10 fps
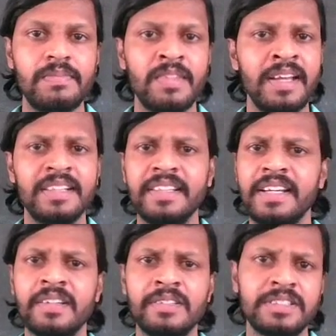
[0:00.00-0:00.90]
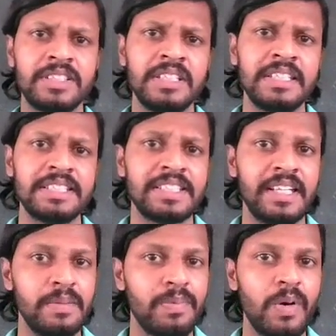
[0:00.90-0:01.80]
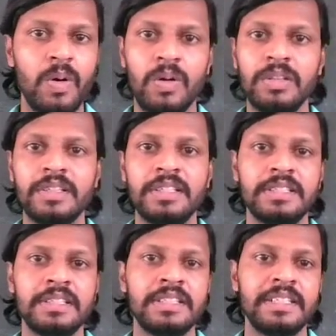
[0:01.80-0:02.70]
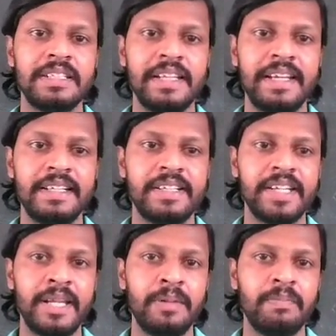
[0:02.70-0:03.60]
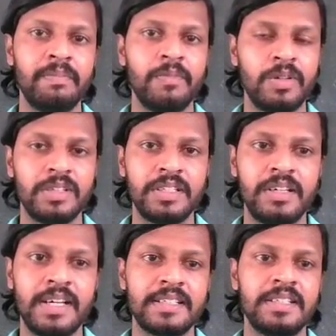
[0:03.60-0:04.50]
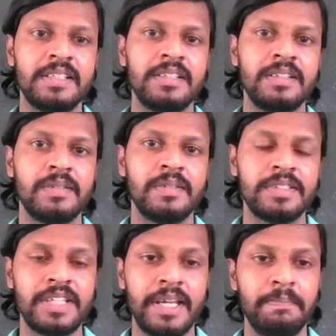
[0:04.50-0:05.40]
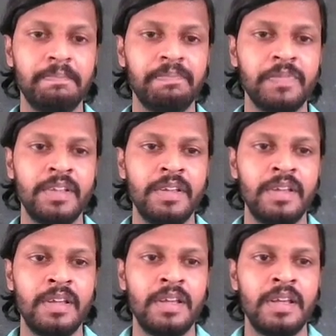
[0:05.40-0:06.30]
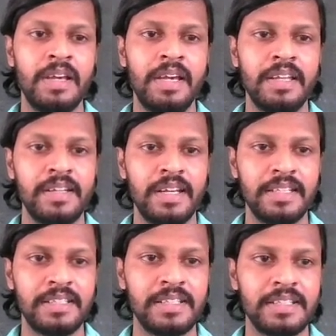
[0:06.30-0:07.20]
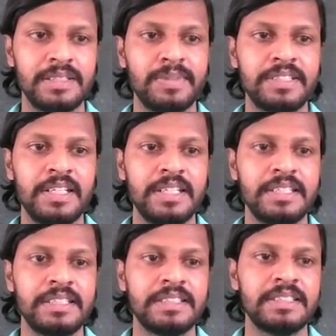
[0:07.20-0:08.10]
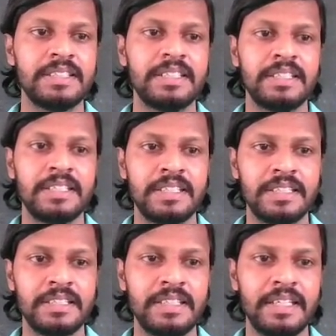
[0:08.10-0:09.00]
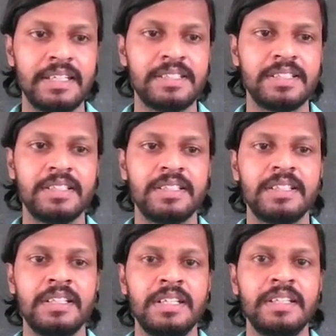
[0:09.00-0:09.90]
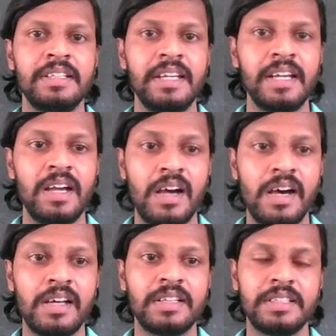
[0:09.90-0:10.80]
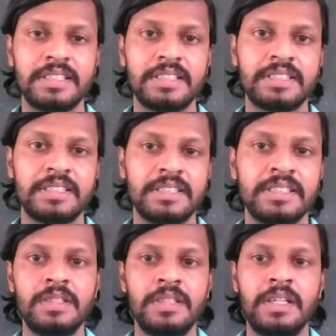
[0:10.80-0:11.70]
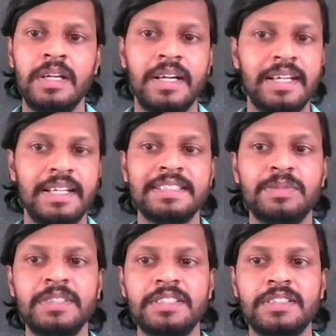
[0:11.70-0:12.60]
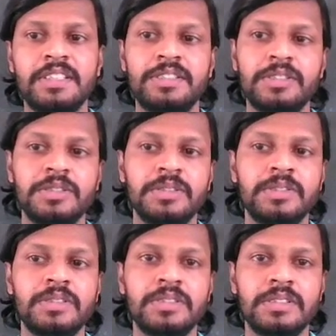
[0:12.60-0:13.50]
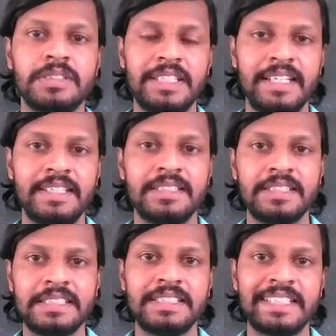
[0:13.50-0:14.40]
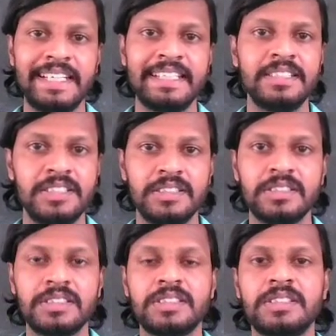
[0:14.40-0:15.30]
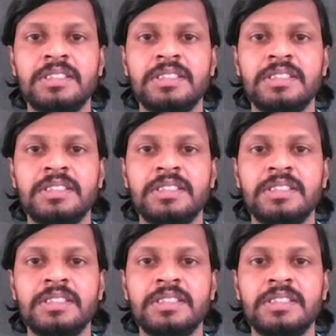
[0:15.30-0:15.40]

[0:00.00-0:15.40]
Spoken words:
and they cannot sleep all the night time or the dark time. And other specialities that they harness. Harness means to tie the reindeers